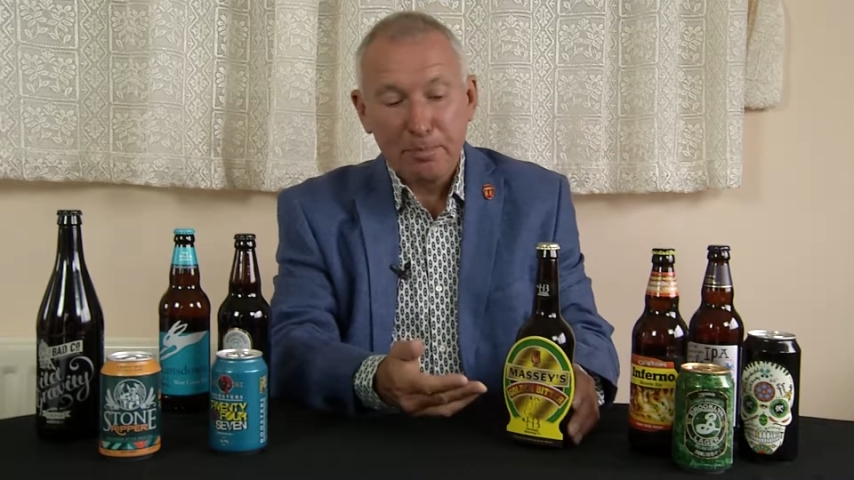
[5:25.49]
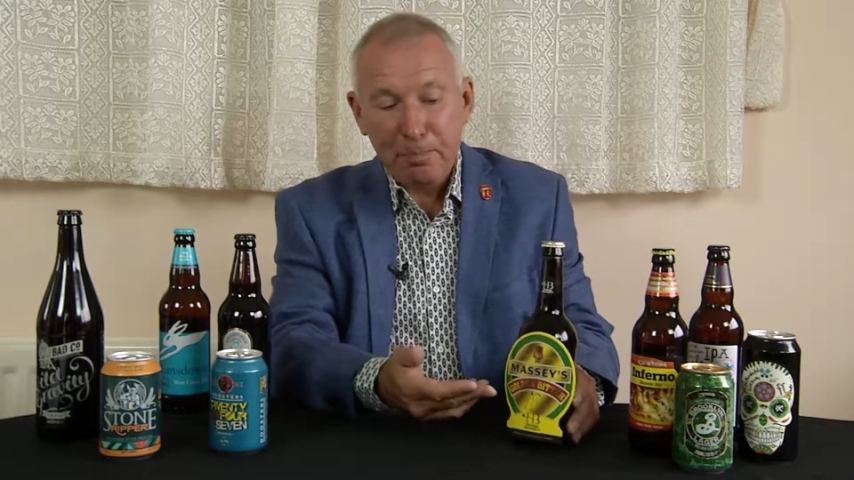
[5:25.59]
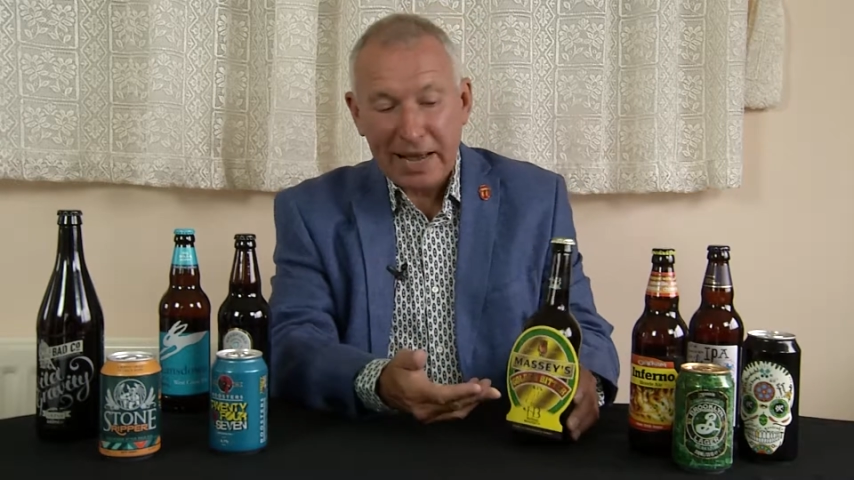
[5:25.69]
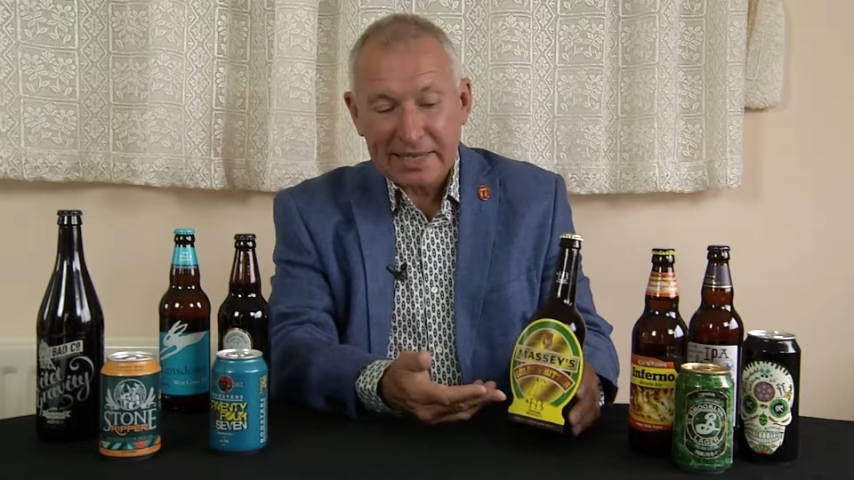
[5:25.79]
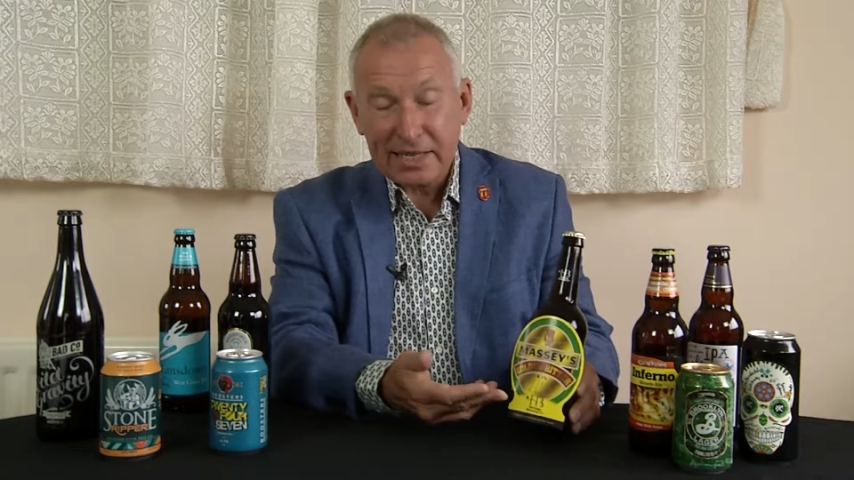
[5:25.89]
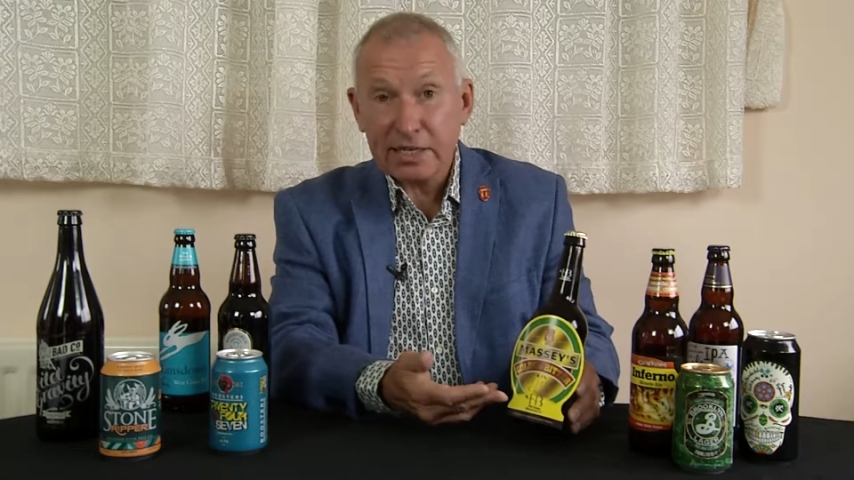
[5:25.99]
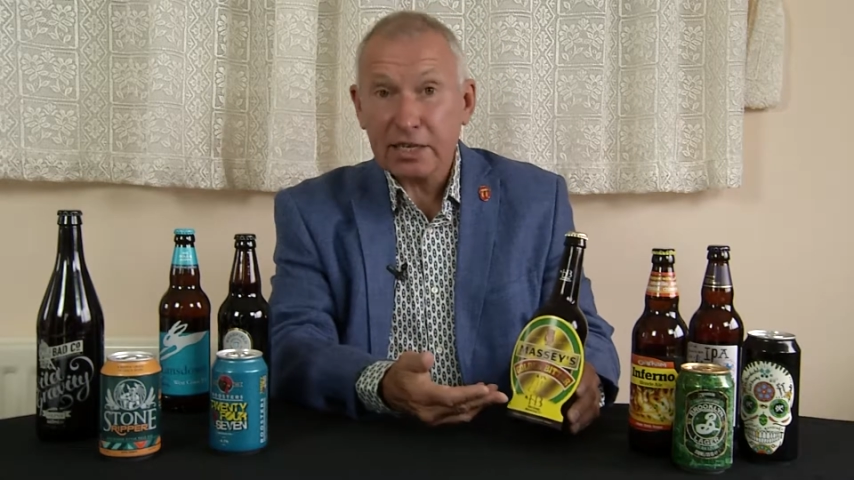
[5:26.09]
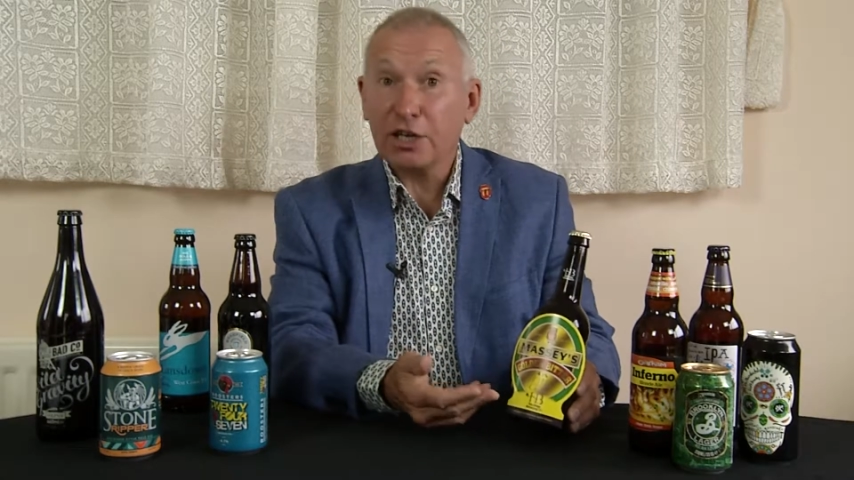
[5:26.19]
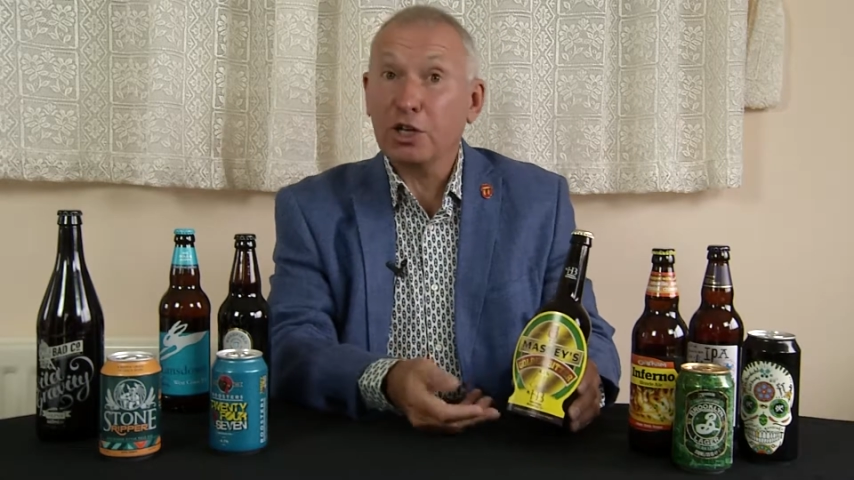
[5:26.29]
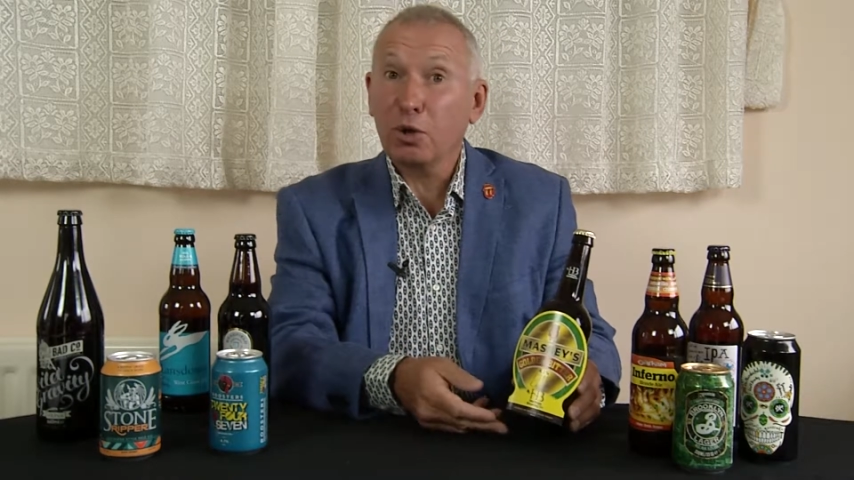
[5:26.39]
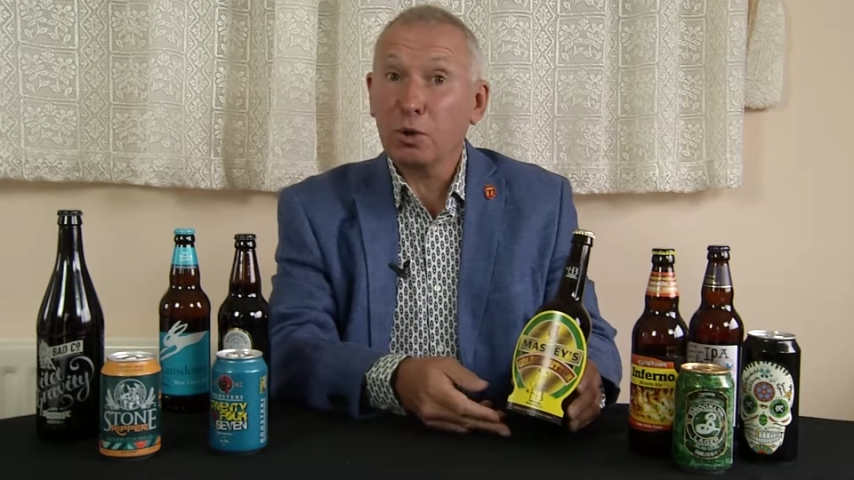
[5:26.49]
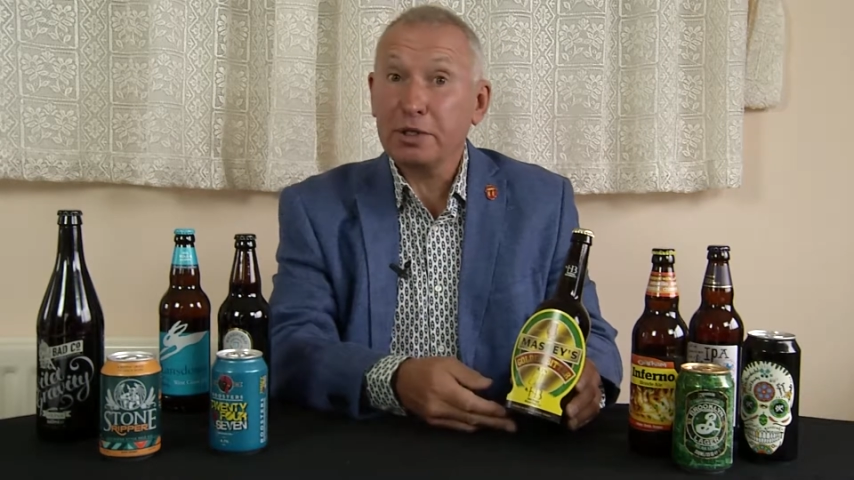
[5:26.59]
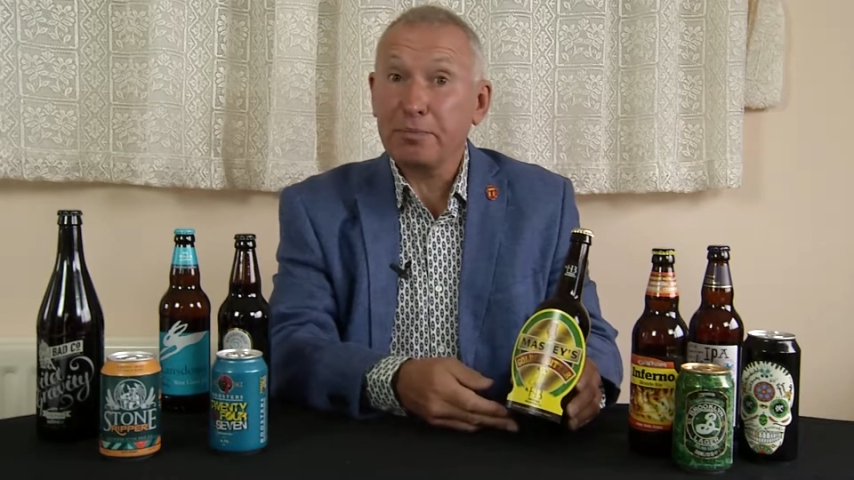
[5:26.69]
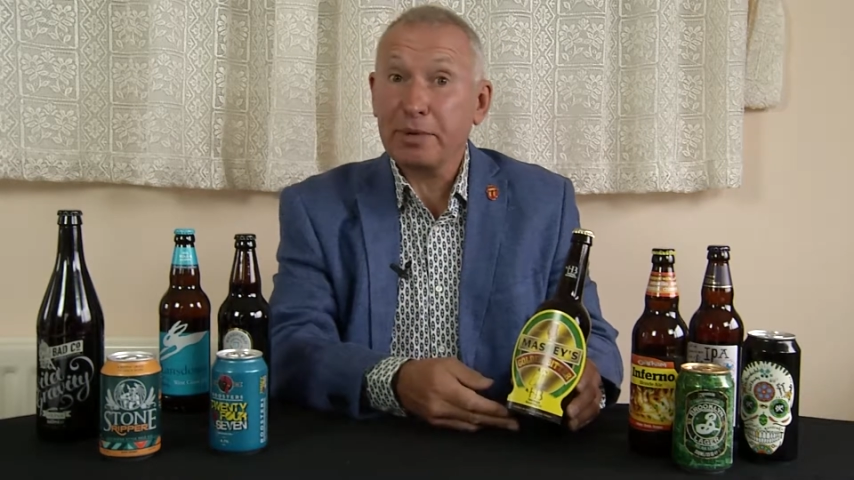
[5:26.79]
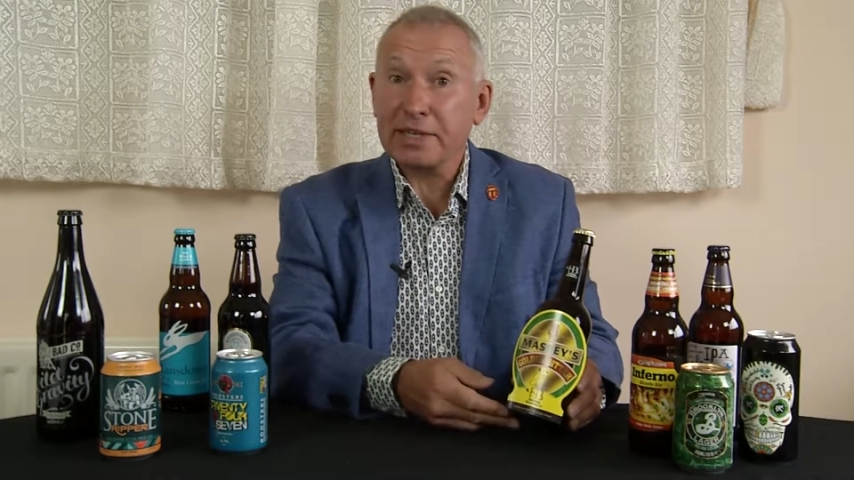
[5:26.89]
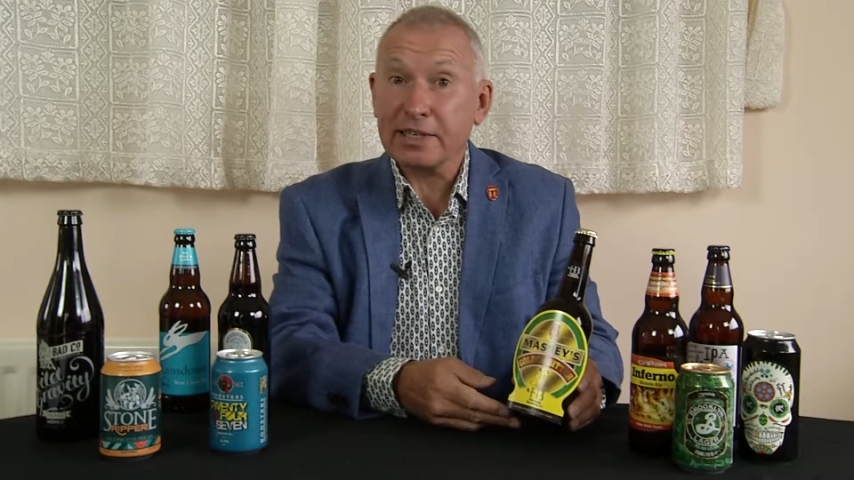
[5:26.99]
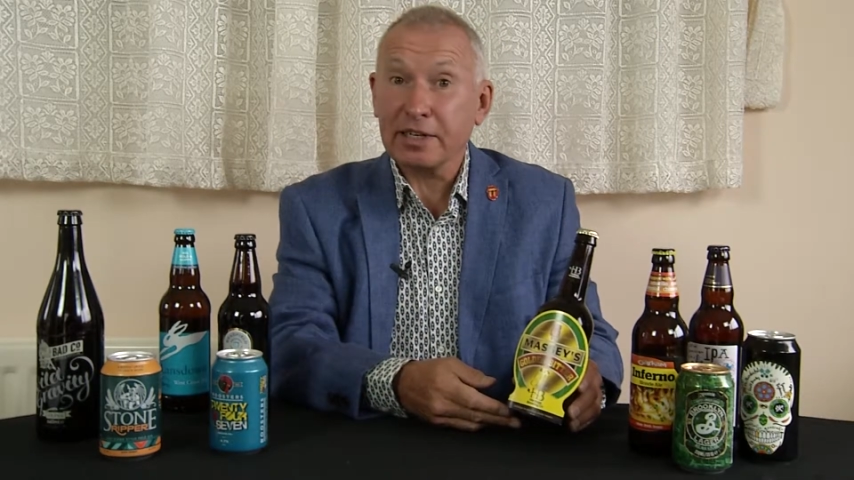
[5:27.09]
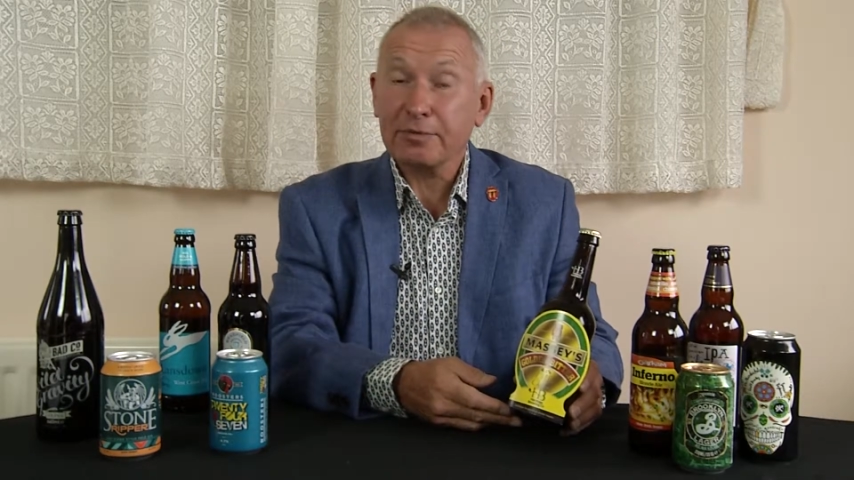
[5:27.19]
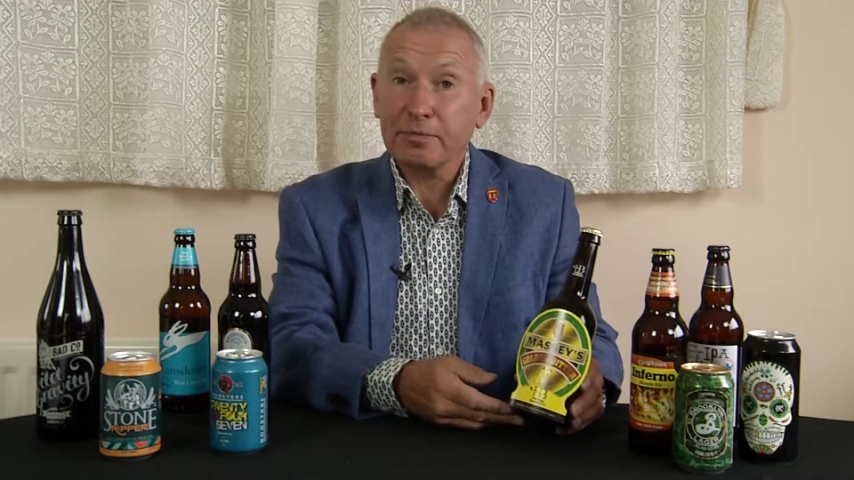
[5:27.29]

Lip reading: Massey's Golden Bitter.